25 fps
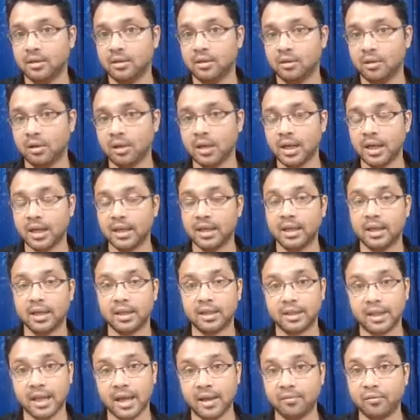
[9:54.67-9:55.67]
Okay,
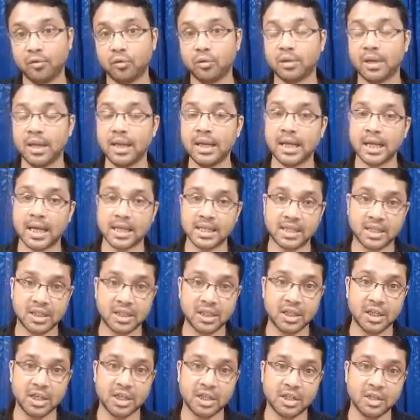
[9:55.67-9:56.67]
they have to take
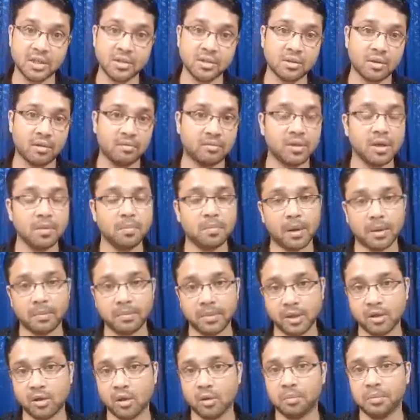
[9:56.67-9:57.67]
considerations of the
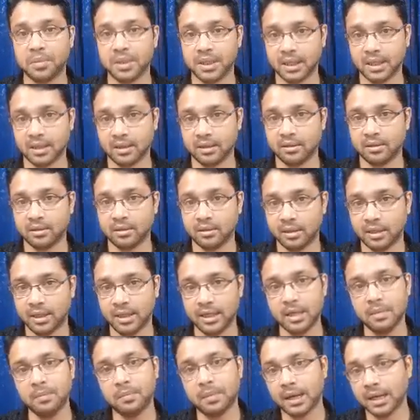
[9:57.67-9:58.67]
public opinion
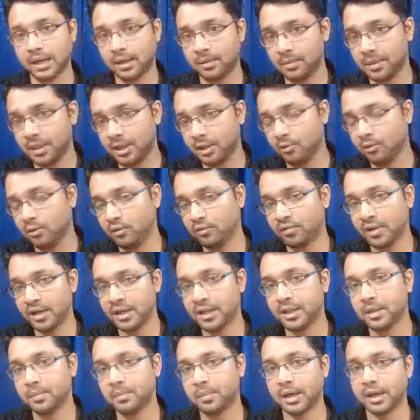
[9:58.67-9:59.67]
in a parliament. You will
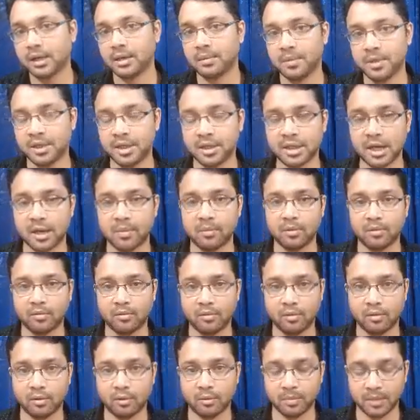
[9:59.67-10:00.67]
find in the parliamentary type
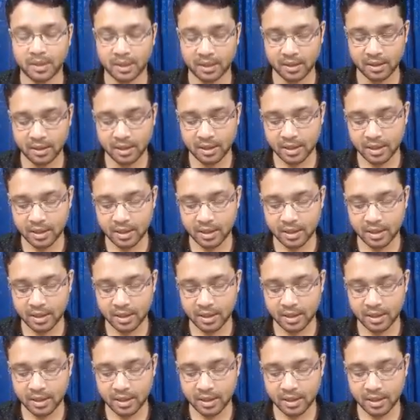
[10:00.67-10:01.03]
of government.